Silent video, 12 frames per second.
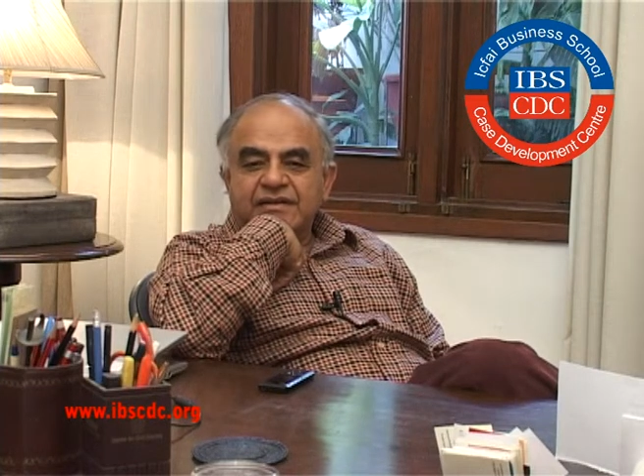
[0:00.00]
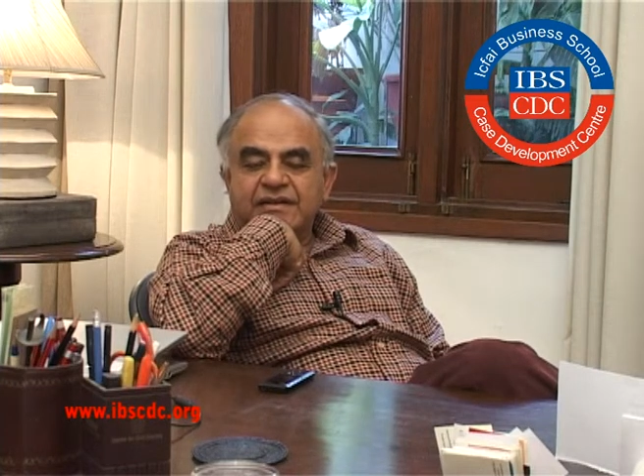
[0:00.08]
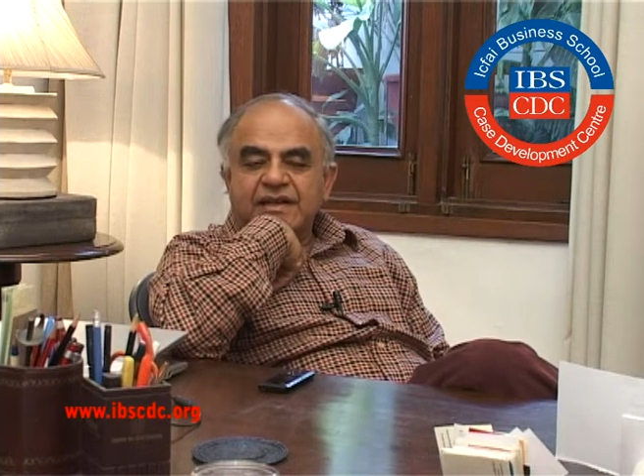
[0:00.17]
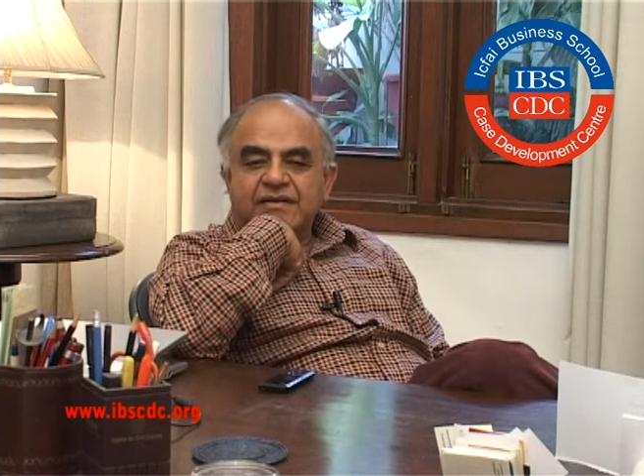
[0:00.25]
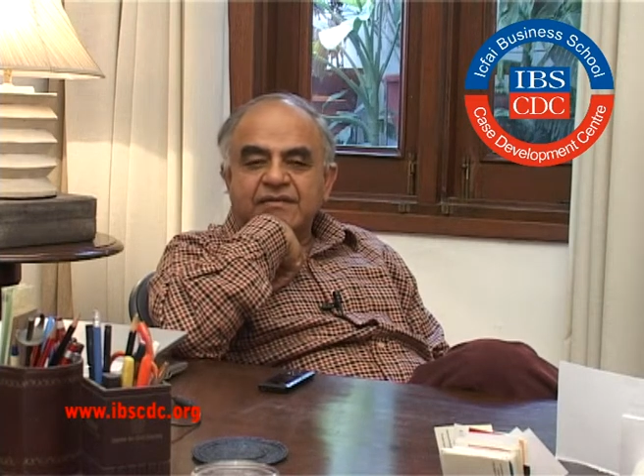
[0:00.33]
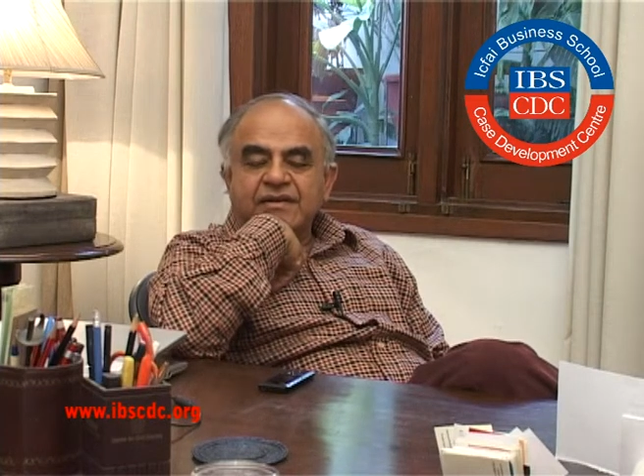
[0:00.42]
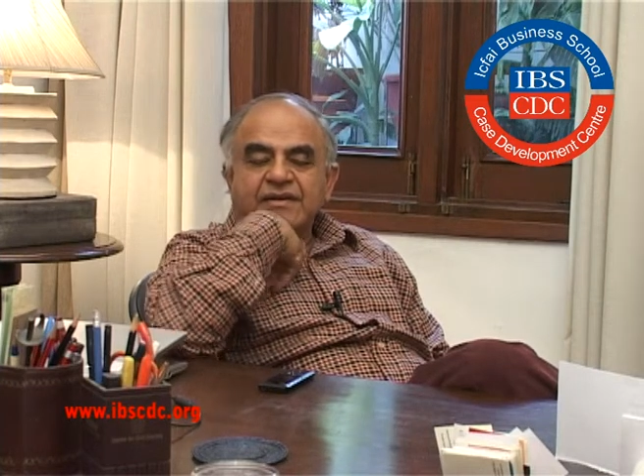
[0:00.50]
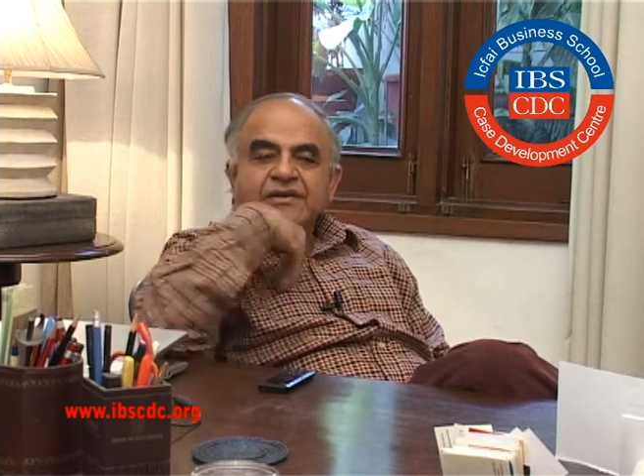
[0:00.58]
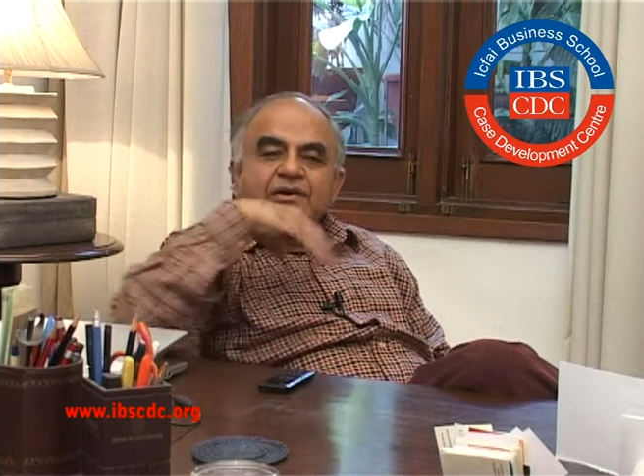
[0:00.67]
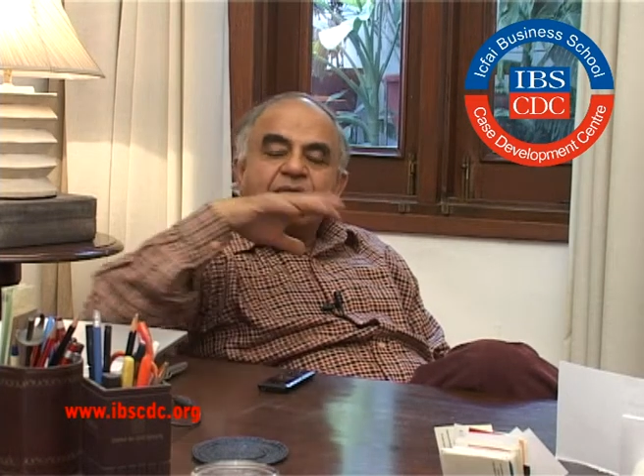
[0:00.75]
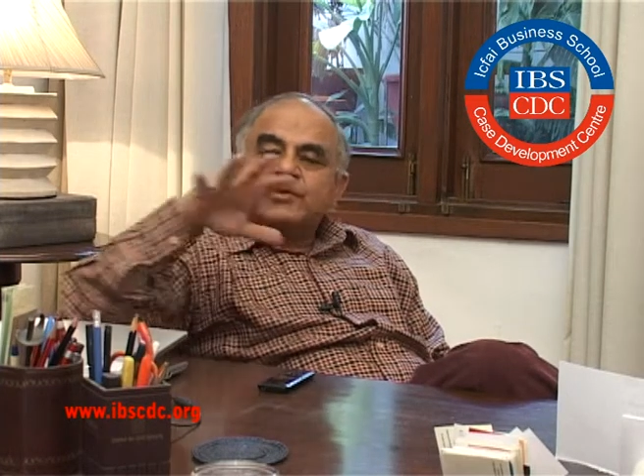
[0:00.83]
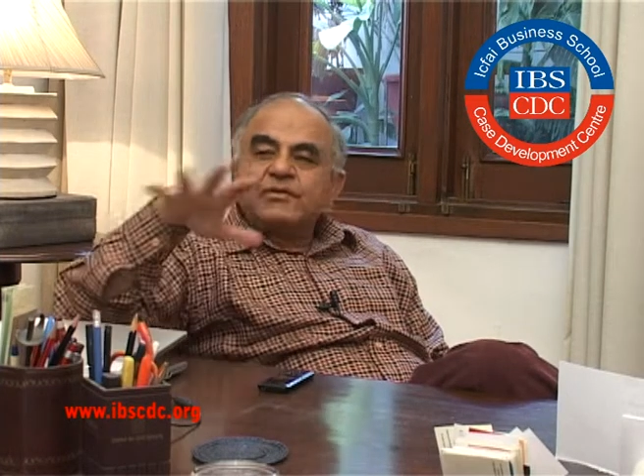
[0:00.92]
they
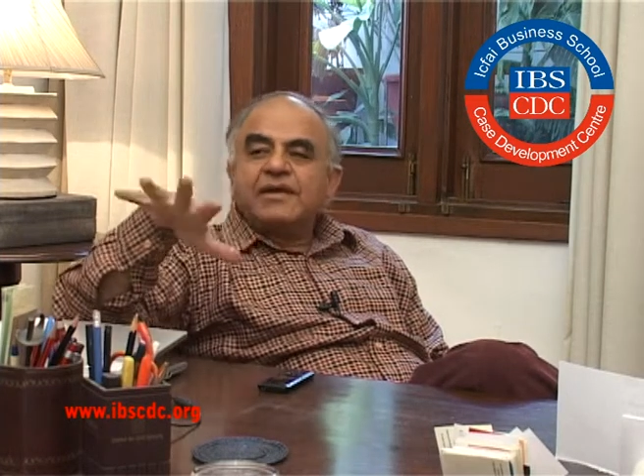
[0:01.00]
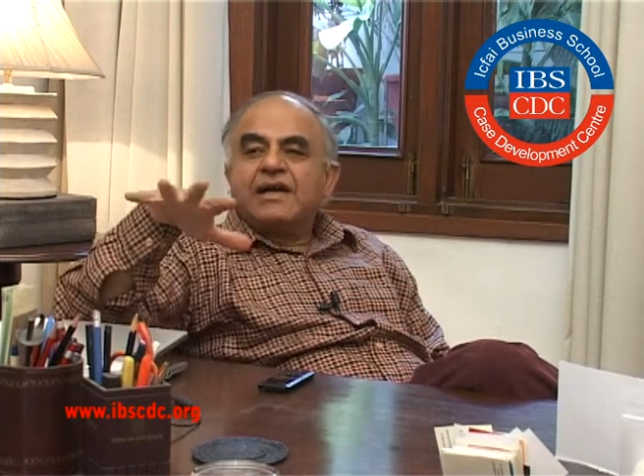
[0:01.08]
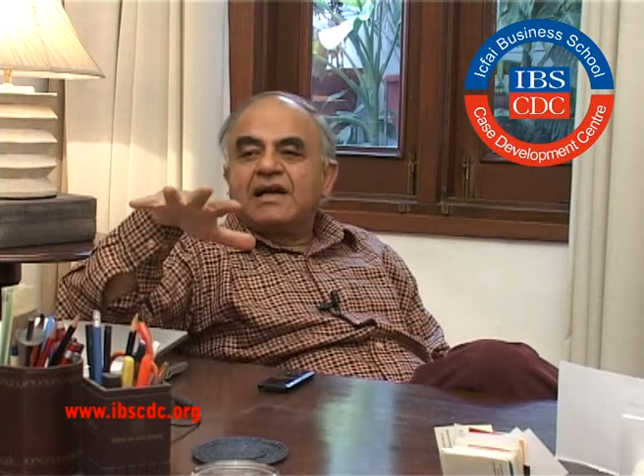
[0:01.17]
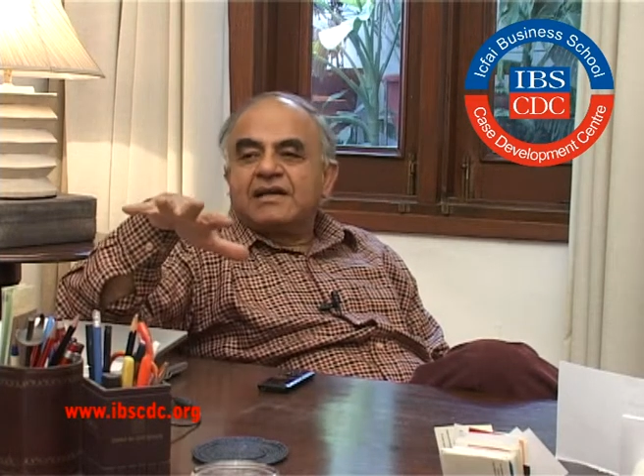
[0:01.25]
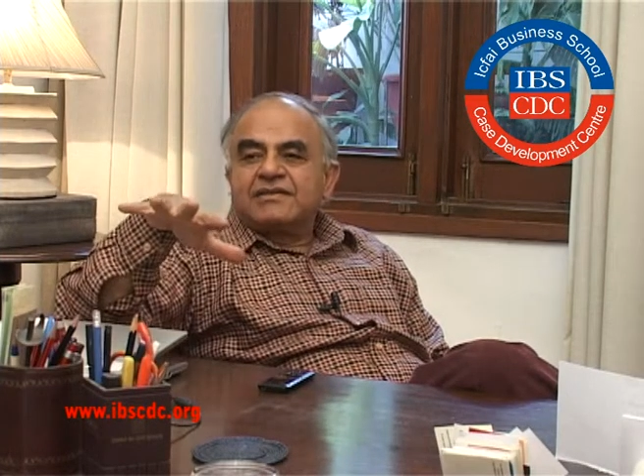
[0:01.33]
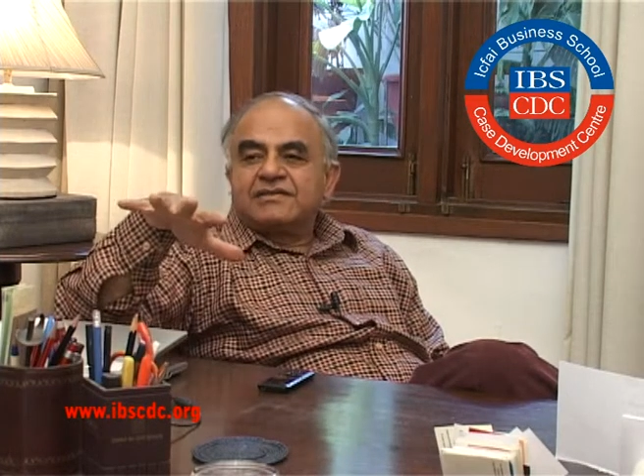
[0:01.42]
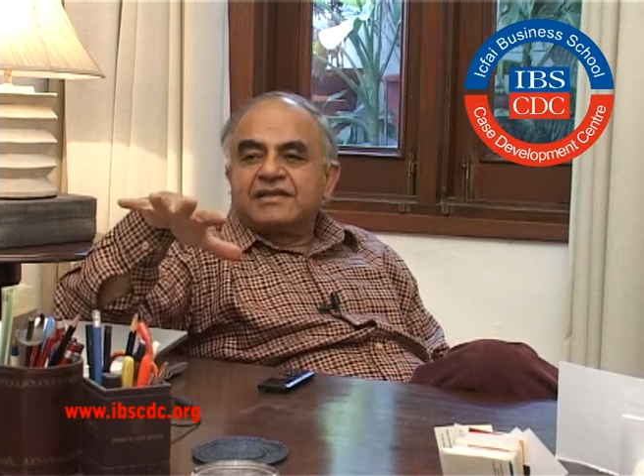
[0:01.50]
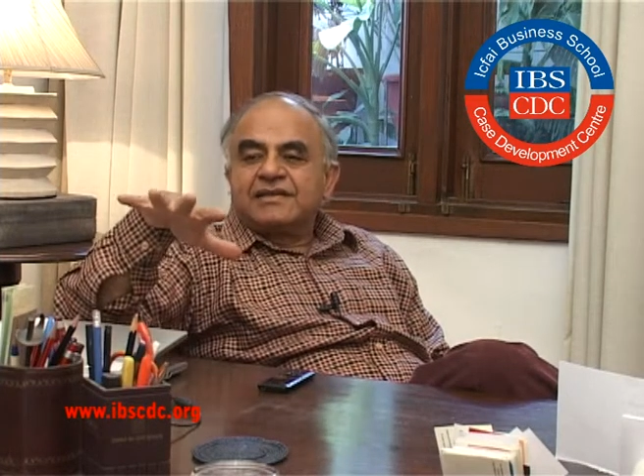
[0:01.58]
you have to realize